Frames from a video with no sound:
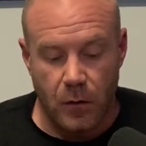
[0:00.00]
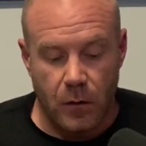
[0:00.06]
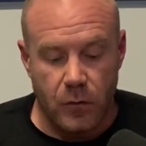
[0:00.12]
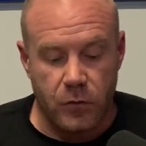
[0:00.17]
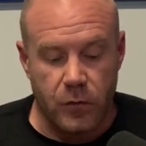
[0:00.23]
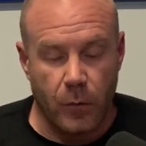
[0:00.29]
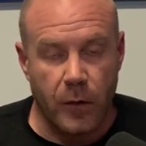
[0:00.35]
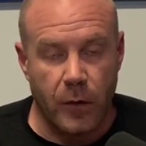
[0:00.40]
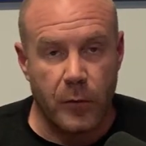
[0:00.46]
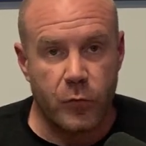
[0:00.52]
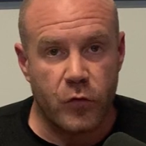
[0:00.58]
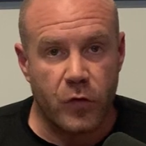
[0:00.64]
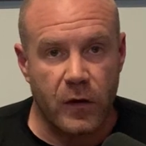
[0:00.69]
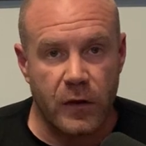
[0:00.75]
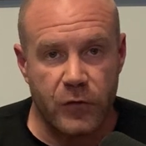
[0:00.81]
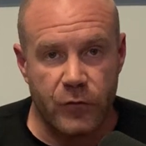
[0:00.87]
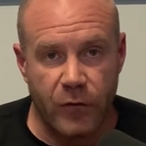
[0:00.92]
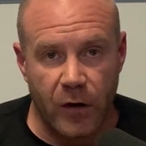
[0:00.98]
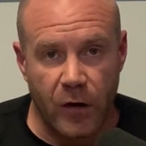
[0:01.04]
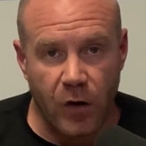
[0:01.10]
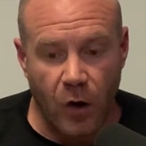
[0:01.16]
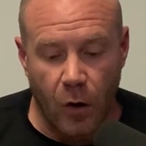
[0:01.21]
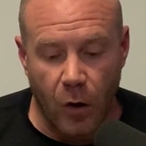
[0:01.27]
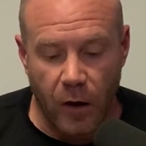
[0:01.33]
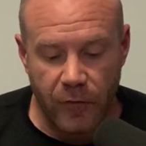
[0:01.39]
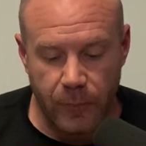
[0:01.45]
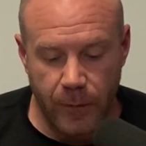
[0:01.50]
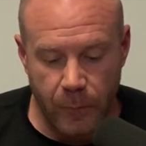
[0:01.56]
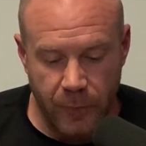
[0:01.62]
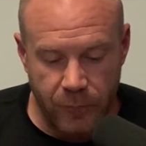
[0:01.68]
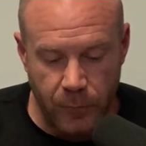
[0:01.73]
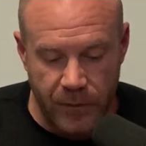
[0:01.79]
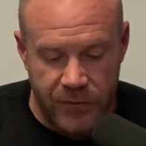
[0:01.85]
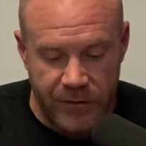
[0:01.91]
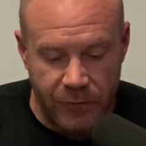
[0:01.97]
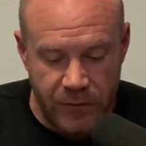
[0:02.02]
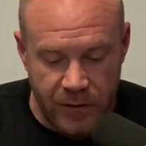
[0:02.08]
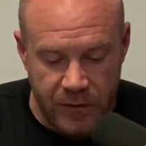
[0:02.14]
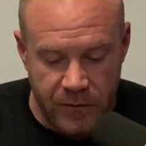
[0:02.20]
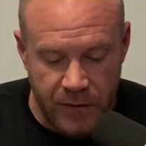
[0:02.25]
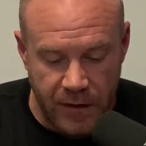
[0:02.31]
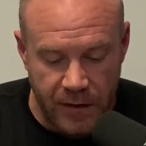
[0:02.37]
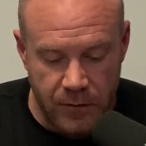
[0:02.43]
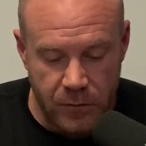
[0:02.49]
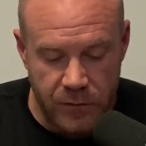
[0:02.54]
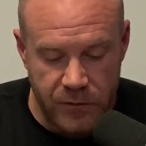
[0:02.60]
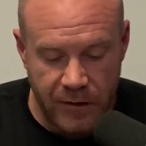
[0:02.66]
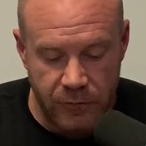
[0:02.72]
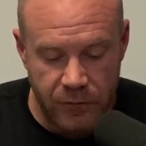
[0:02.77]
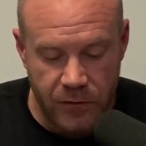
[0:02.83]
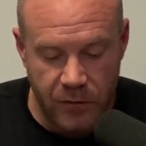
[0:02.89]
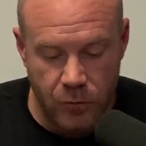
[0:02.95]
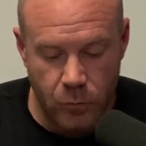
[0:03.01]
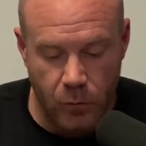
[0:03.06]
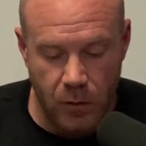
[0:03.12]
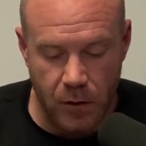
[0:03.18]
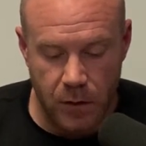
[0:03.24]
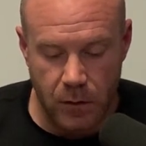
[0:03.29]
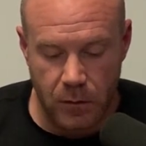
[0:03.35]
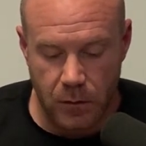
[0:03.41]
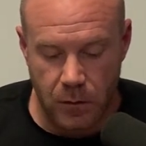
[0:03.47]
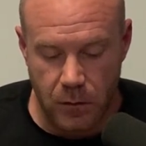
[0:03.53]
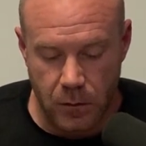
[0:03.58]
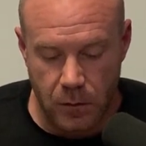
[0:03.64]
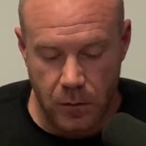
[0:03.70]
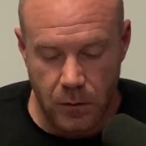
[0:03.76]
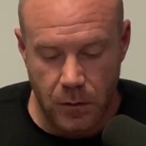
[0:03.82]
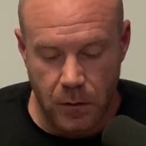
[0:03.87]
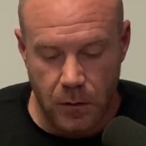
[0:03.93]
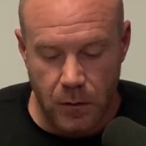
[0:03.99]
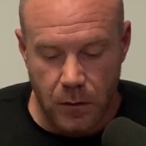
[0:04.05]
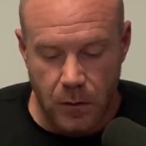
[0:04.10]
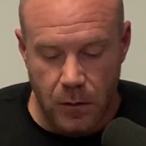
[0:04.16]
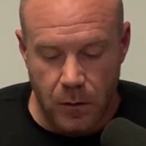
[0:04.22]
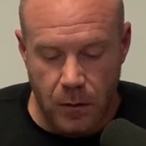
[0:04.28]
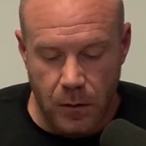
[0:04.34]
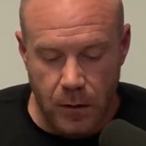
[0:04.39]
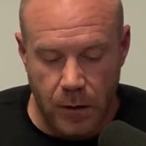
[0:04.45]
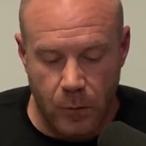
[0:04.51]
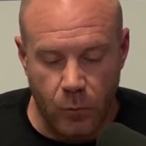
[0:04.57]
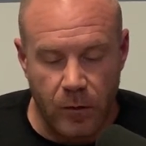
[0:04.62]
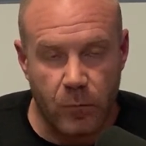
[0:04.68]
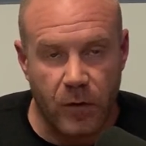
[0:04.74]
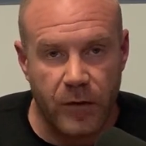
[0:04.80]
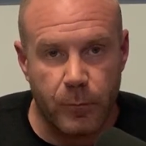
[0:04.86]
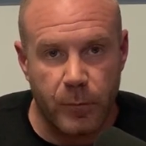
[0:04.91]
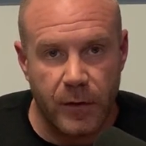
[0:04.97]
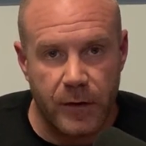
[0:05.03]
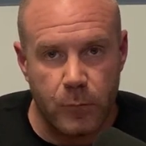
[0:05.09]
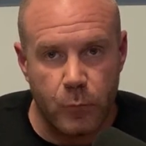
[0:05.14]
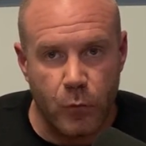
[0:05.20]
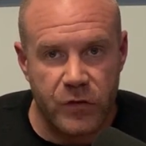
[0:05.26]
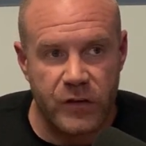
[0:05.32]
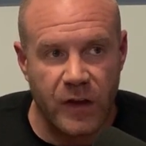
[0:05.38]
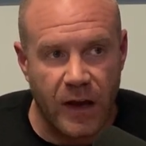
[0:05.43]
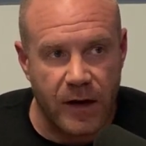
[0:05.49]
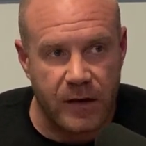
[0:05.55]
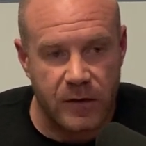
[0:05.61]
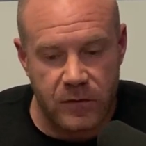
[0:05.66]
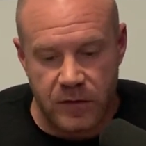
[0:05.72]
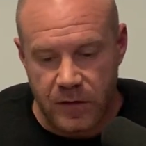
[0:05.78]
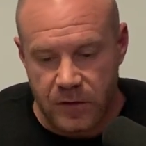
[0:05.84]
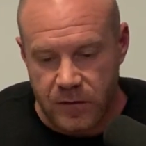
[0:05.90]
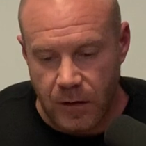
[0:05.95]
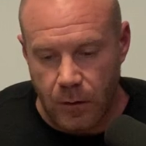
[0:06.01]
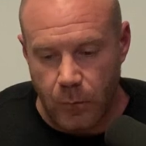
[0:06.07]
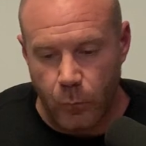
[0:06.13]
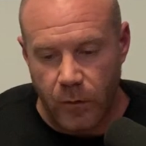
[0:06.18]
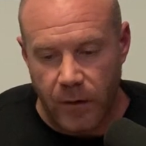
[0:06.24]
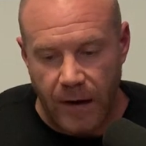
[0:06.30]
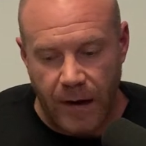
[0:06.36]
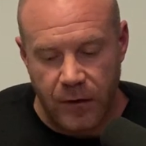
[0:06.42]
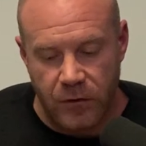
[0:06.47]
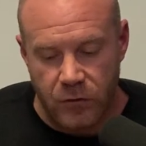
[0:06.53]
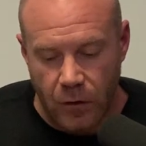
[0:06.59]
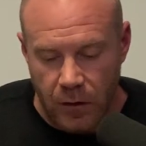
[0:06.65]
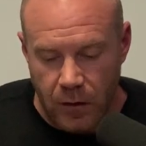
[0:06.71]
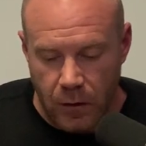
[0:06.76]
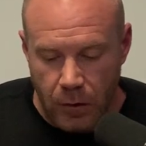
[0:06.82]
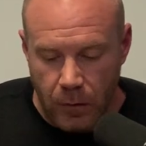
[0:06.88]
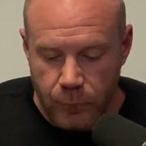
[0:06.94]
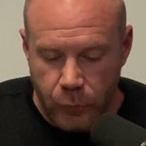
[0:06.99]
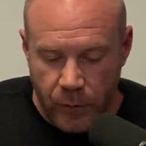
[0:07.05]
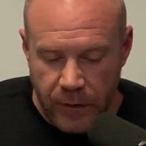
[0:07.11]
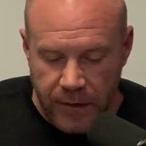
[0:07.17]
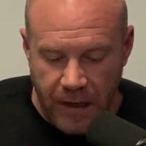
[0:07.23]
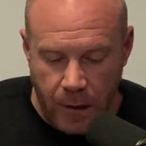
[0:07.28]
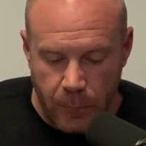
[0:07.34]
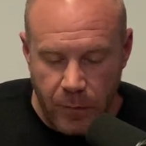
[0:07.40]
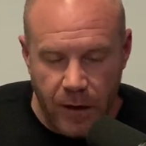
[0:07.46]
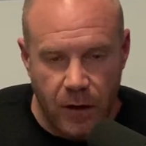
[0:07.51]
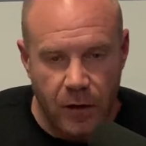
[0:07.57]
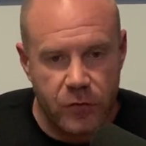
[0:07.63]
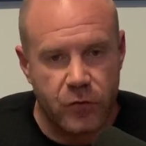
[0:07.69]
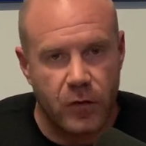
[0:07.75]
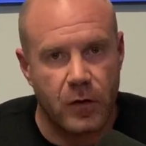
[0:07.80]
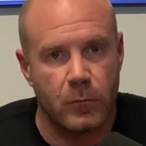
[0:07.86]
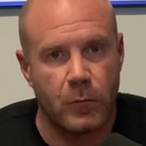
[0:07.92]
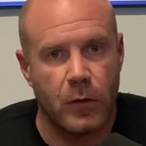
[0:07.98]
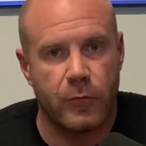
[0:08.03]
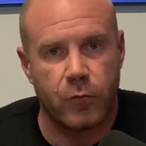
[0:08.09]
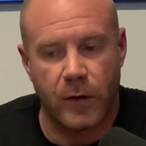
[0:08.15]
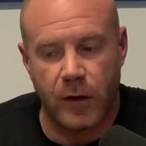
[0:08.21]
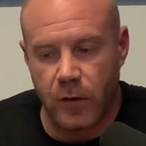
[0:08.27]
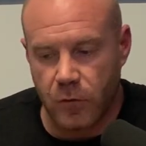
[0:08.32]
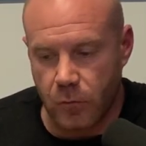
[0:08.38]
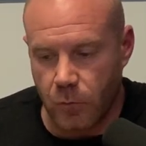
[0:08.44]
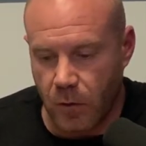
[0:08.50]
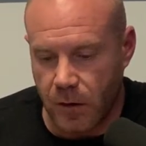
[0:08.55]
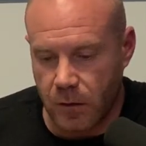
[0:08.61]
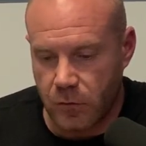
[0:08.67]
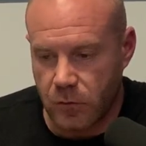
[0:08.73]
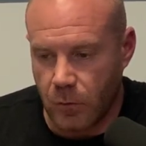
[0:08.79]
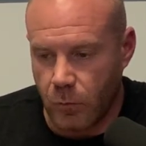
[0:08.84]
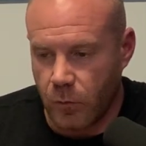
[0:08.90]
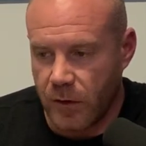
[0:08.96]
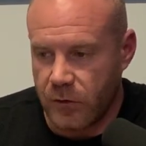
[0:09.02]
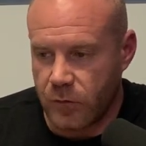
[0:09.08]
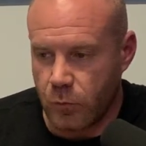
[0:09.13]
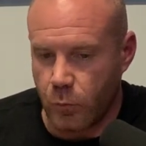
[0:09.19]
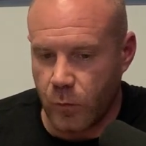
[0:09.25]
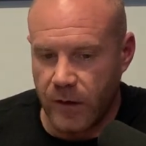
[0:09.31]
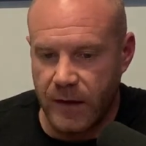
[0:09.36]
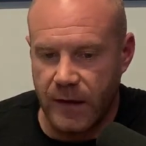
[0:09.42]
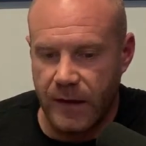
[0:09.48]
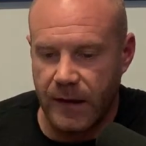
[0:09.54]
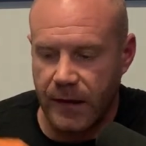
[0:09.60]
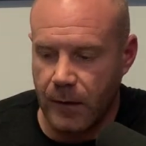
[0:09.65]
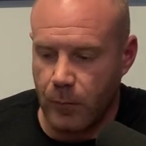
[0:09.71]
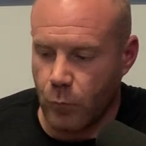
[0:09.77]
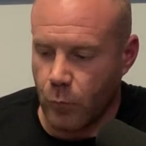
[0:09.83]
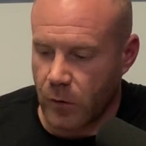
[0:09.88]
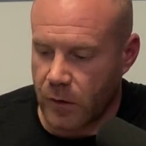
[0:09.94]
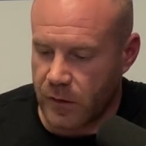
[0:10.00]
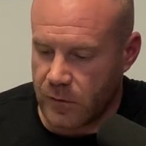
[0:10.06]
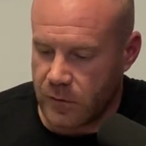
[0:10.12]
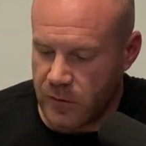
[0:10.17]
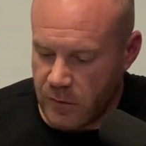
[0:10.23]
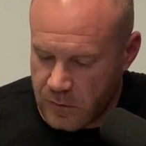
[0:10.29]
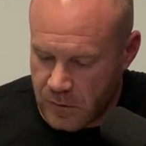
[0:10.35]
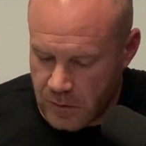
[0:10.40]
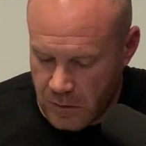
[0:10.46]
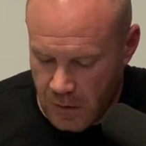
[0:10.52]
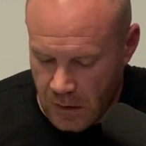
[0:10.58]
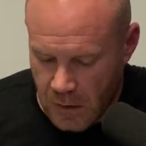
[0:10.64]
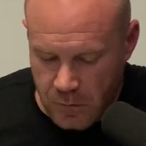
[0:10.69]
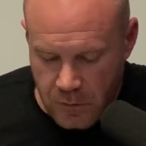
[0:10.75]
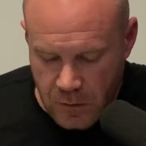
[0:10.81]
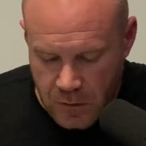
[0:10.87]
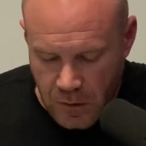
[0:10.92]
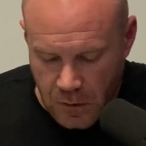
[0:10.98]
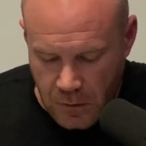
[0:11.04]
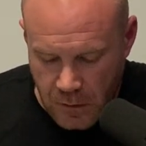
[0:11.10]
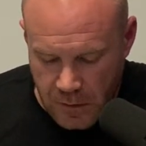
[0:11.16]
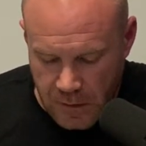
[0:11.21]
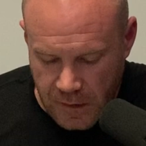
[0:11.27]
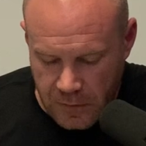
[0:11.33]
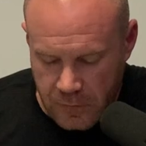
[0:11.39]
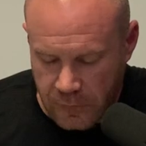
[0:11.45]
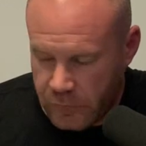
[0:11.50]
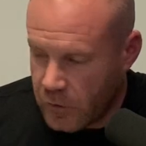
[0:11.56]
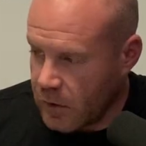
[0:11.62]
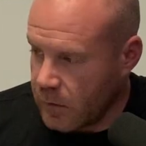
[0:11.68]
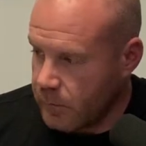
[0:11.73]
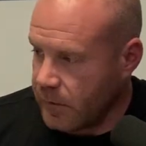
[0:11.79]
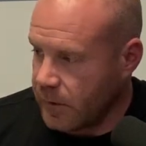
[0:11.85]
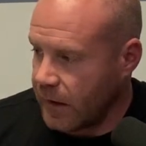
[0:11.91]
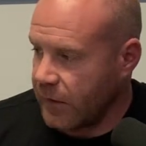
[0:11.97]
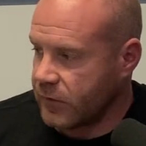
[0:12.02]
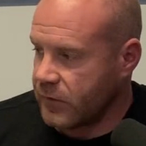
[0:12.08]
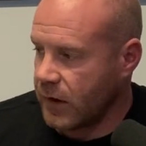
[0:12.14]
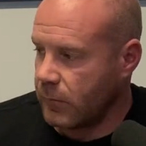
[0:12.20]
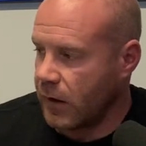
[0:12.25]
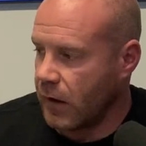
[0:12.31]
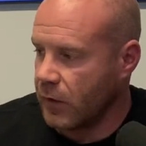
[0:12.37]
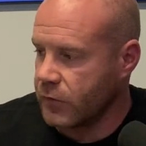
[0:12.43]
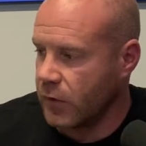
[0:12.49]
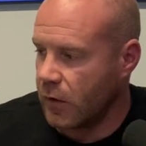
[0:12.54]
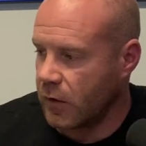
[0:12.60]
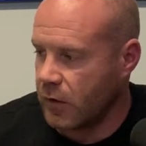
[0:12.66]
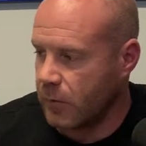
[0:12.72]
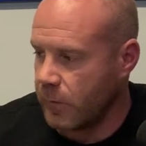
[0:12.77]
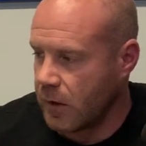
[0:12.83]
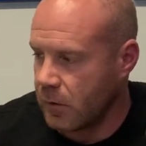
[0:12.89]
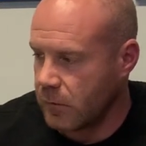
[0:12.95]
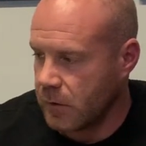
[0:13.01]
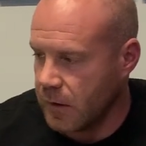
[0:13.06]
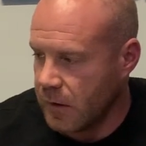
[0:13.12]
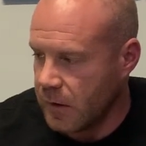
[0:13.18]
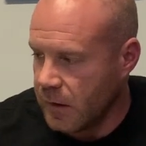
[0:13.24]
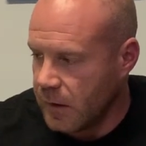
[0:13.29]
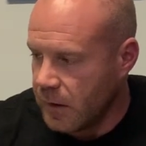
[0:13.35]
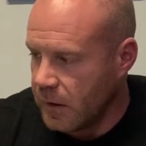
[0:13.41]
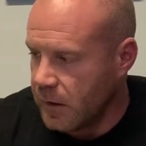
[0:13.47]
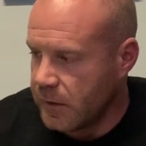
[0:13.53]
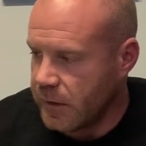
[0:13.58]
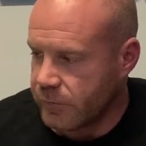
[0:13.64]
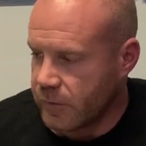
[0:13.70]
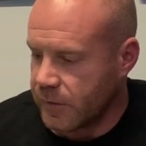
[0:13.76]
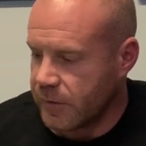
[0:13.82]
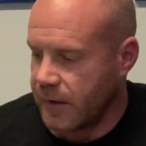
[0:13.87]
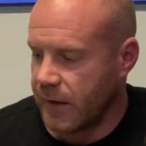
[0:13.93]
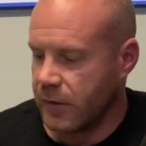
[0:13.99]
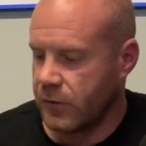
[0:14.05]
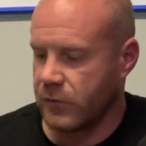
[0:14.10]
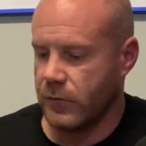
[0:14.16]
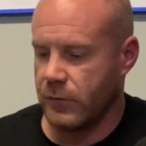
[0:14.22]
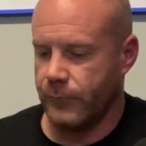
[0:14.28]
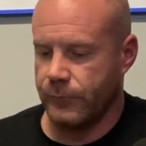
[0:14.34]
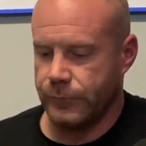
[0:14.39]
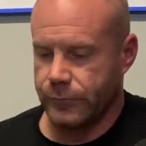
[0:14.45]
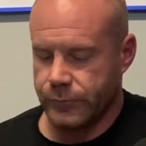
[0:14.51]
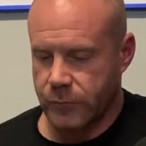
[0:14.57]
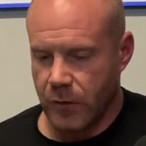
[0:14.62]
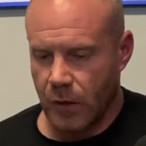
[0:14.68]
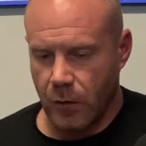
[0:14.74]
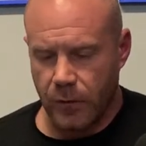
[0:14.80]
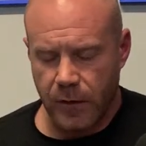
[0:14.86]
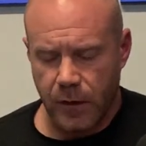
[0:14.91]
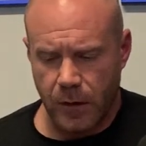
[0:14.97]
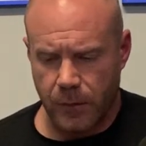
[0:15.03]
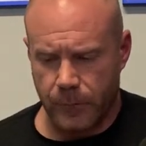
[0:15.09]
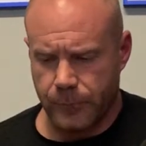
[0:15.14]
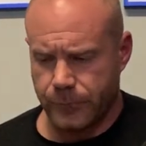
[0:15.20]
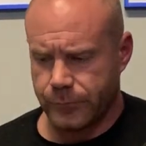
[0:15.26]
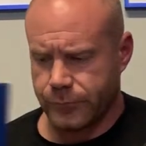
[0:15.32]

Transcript: So it's very hard. He went from a 7.68 to a 7.61 in 1 month, but was not consistent. And when I started off, when he came back, I started him off regular squatting. So once we get him more consistent, the younger kids, if you heard me last time, I'll talk about different things on there.